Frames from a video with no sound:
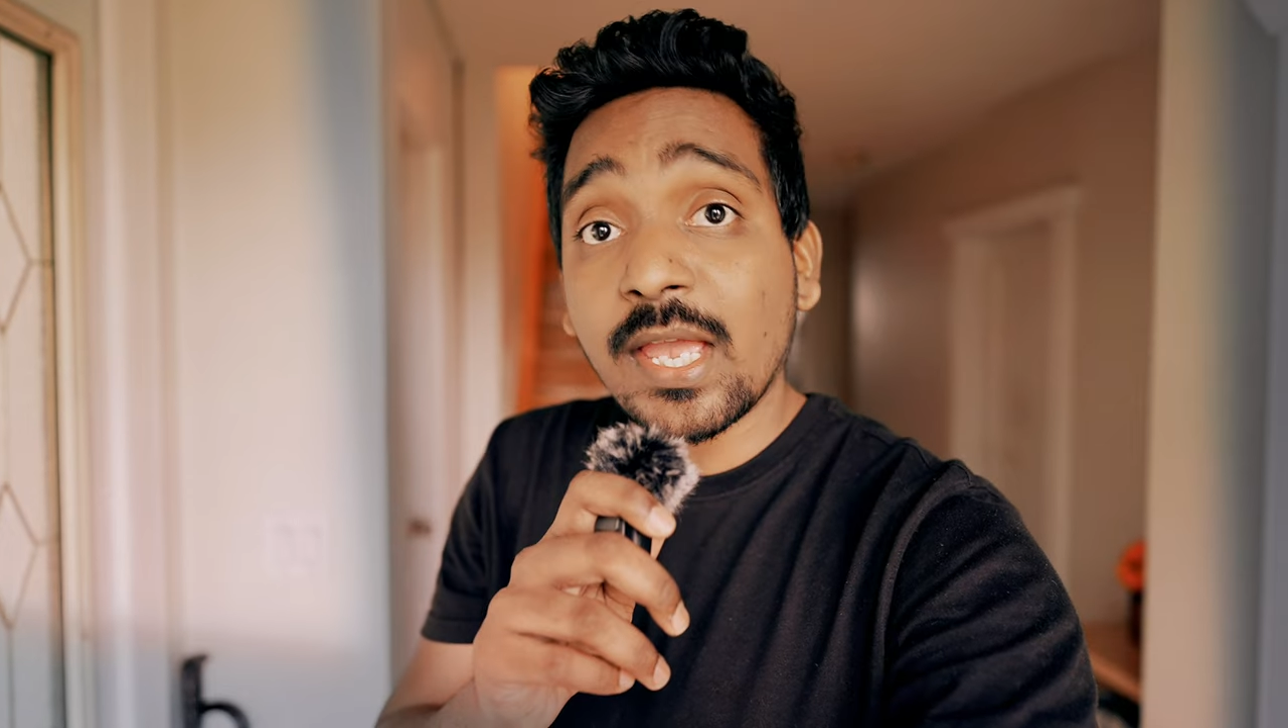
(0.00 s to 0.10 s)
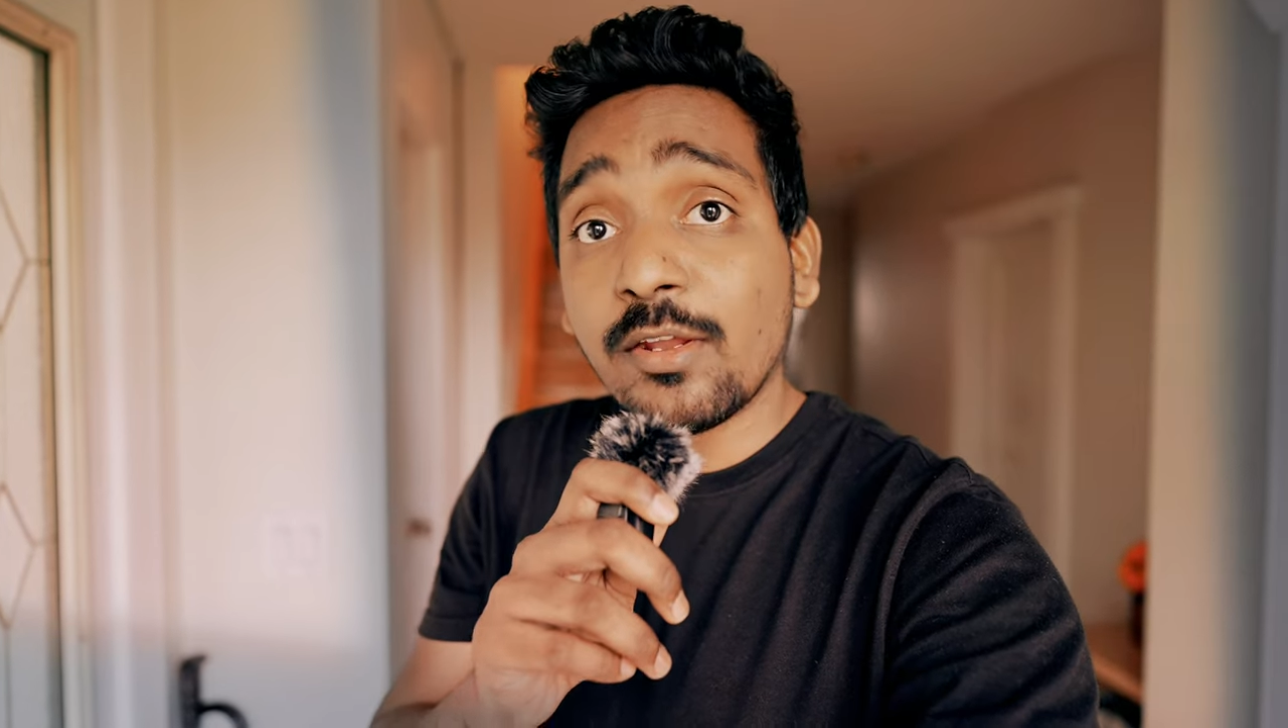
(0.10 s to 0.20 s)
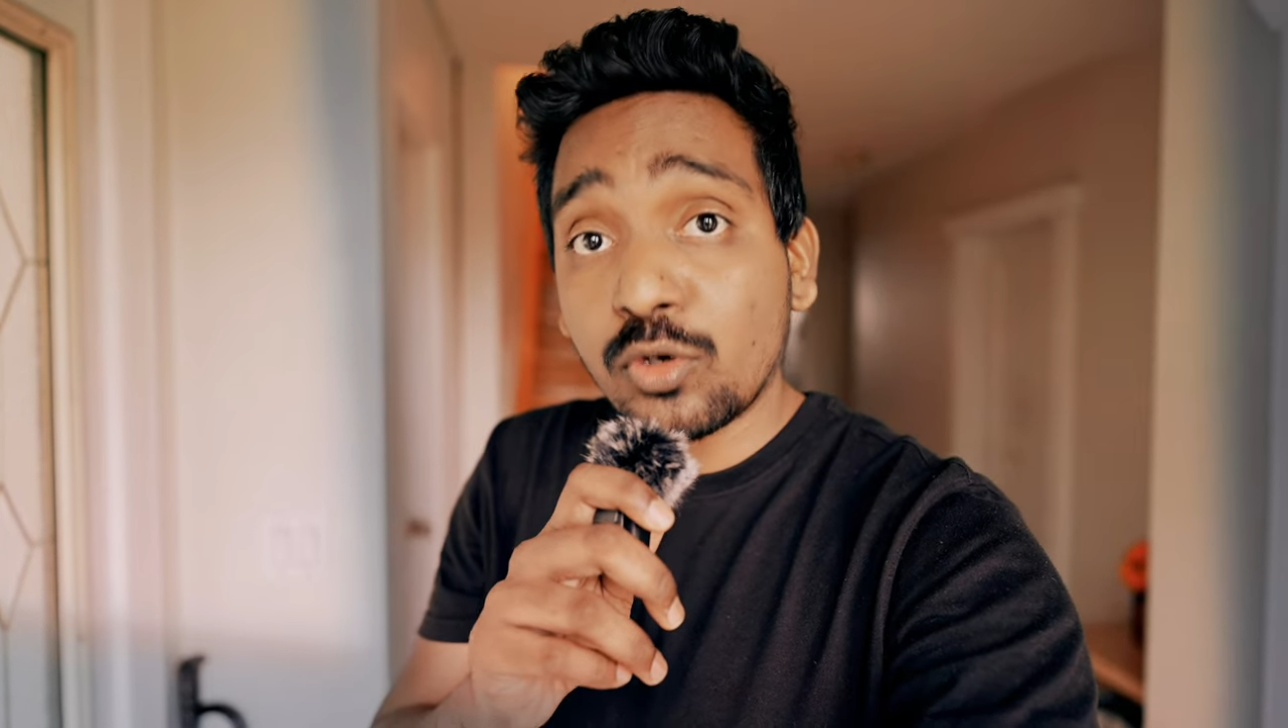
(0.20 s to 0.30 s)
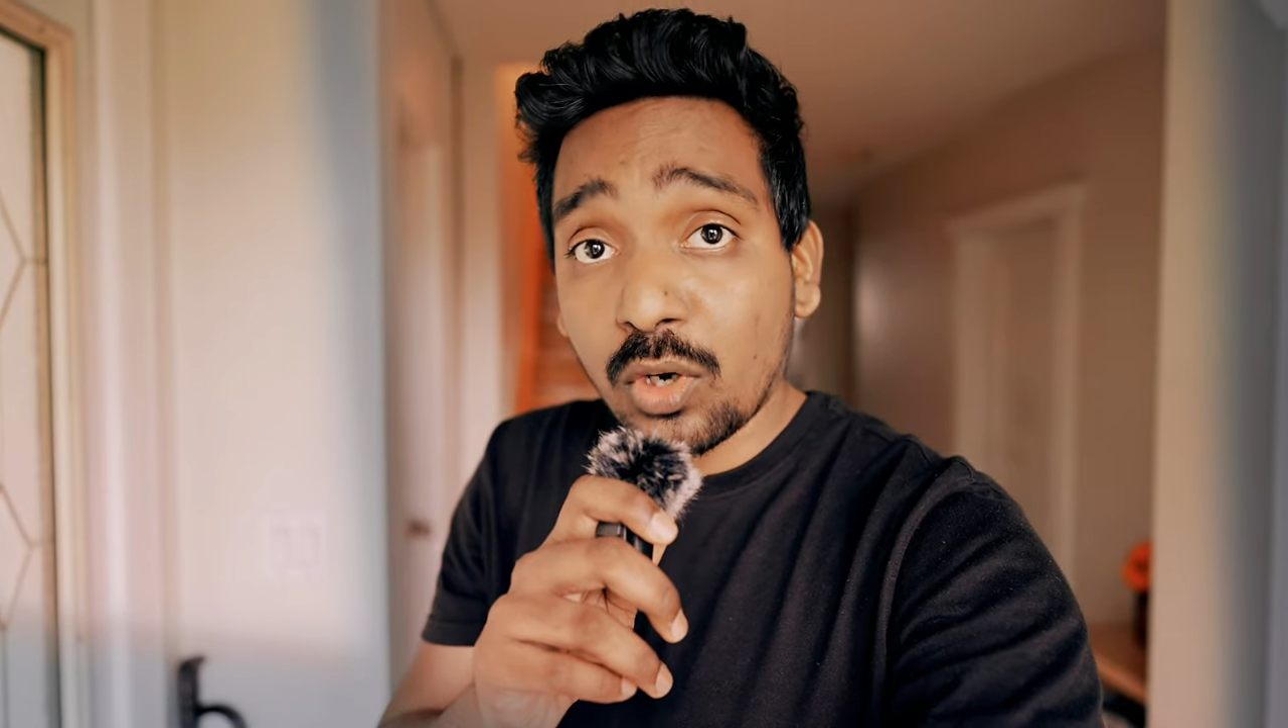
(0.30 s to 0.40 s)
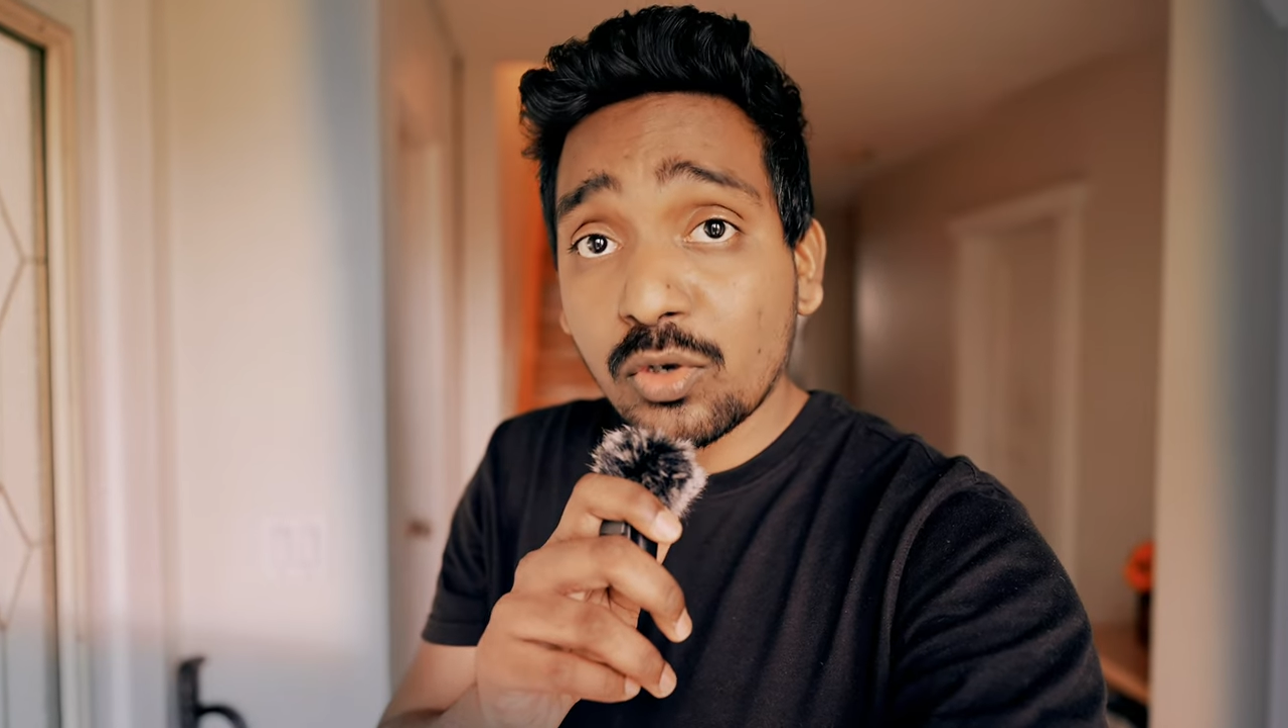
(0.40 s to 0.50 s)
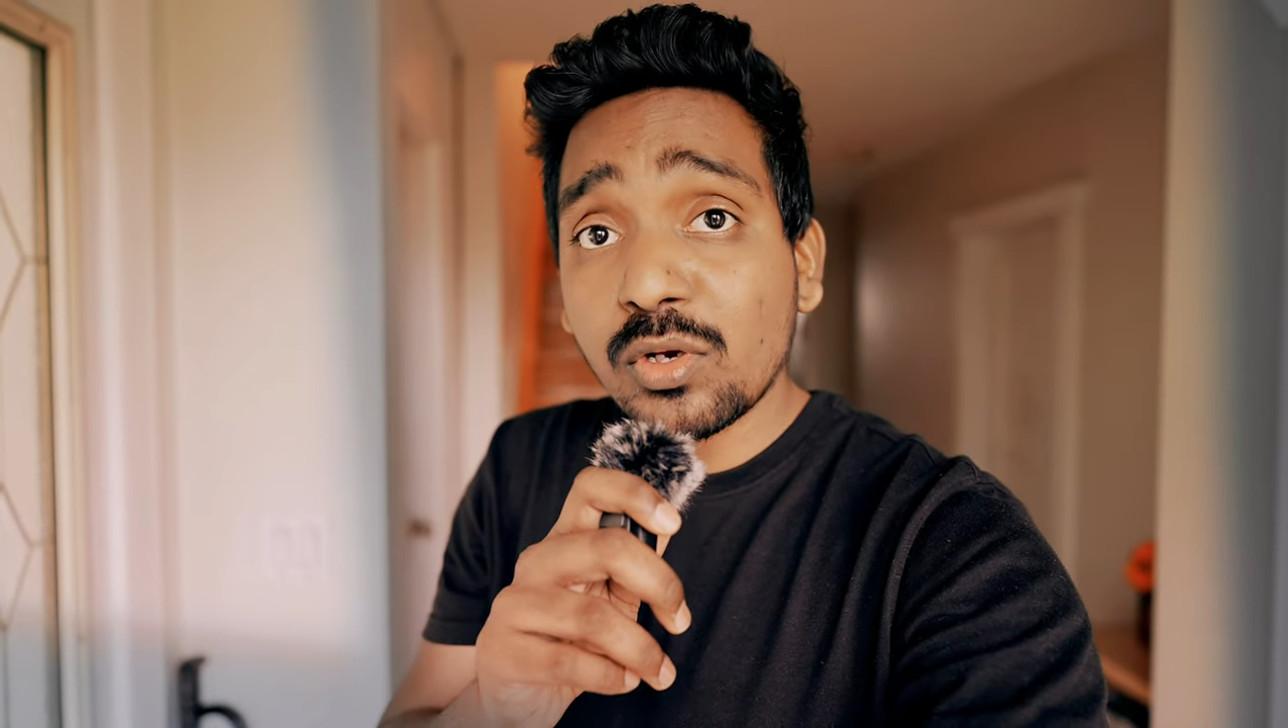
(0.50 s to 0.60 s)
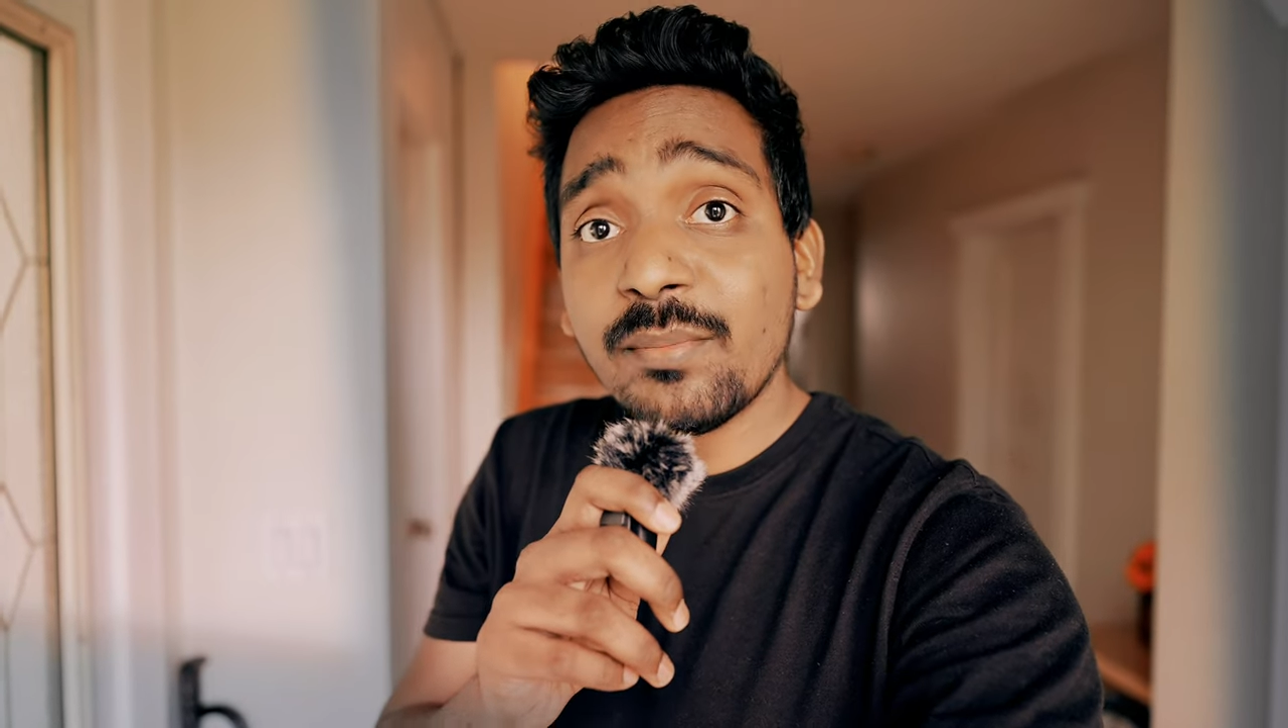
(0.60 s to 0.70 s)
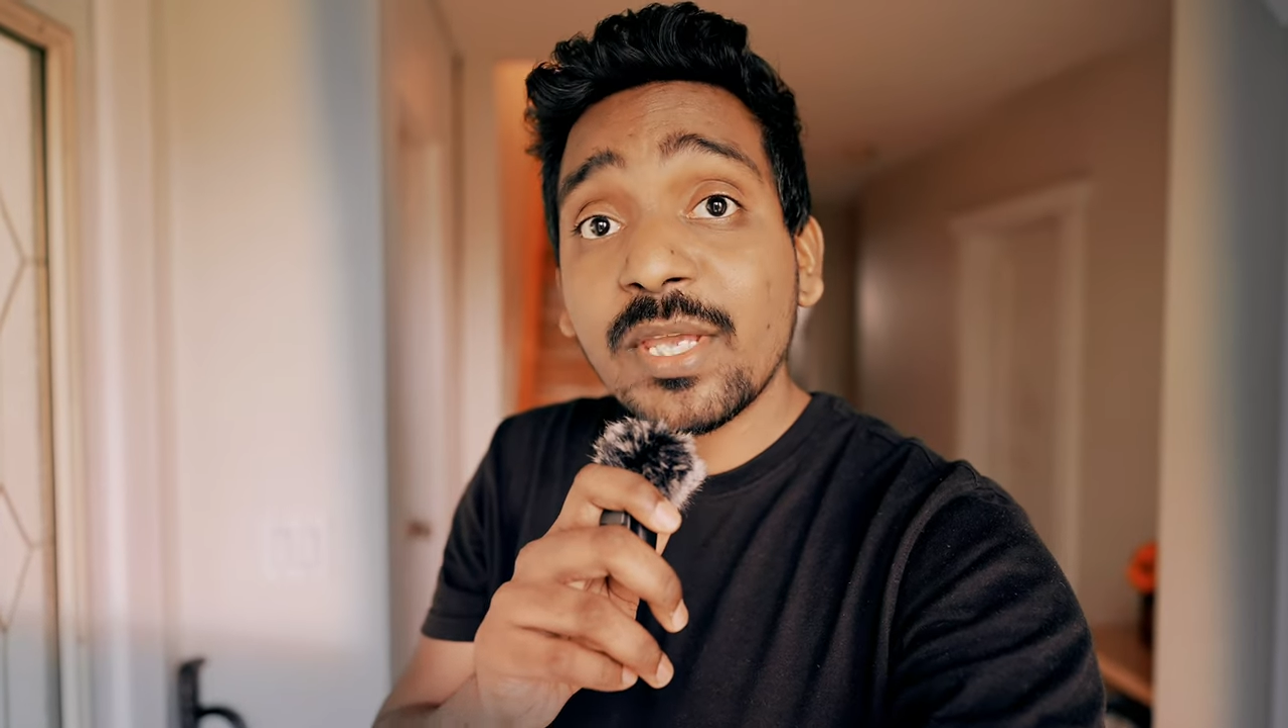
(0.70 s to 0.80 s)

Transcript: I'll not only